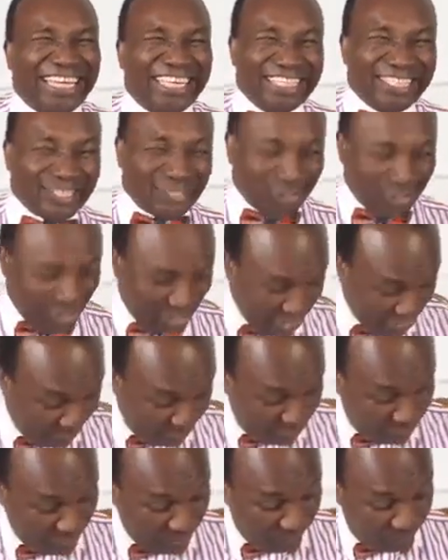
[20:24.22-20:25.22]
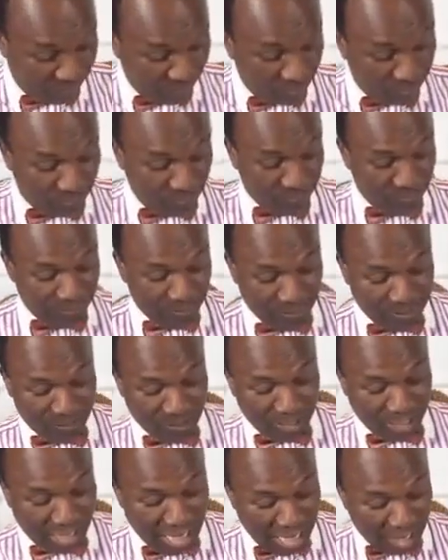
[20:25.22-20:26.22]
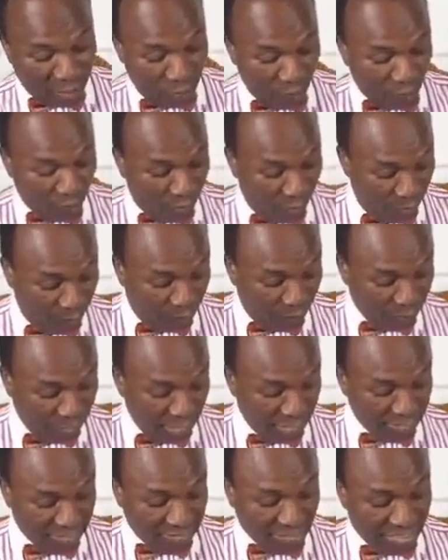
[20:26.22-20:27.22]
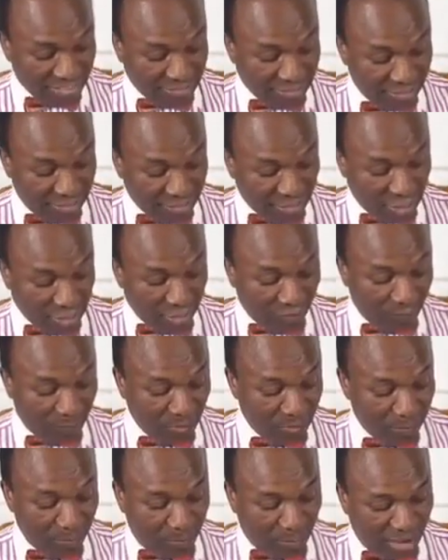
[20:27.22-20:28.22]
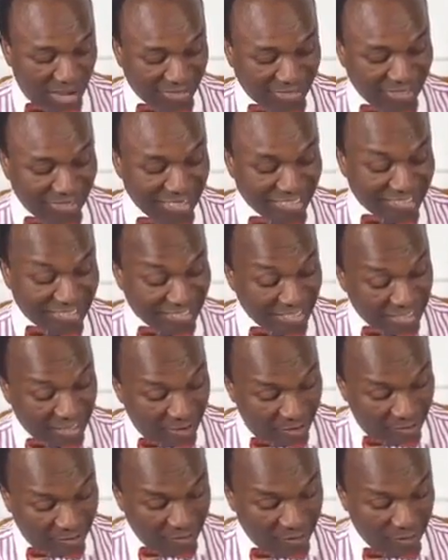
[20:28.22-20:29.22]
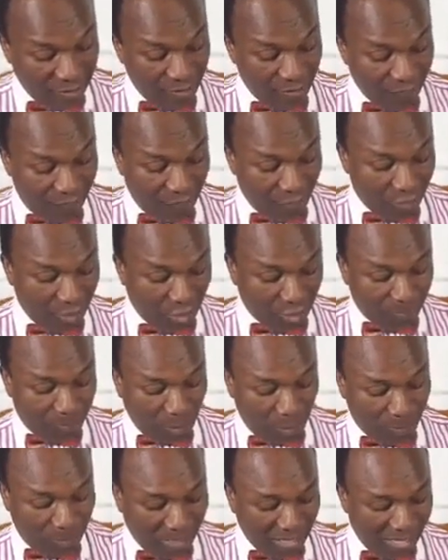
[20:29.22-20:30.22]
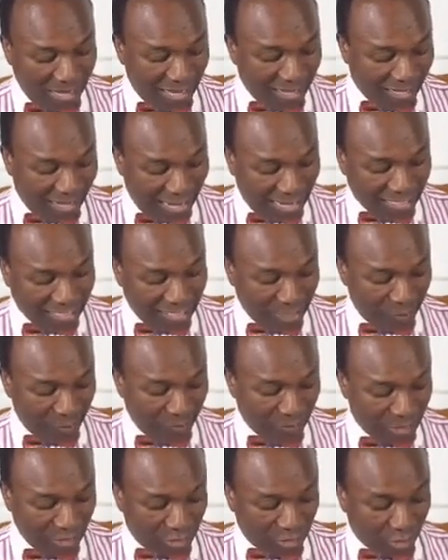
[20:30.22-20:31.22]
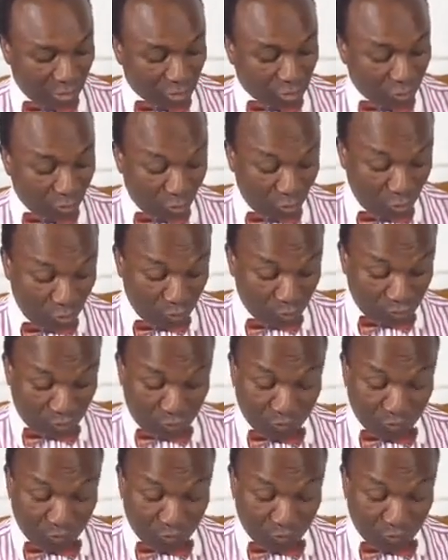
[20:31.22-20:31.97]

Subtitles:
Church is full of those. Lack of confidence as a result of being branded a sinner for not properly aligning with the church rules.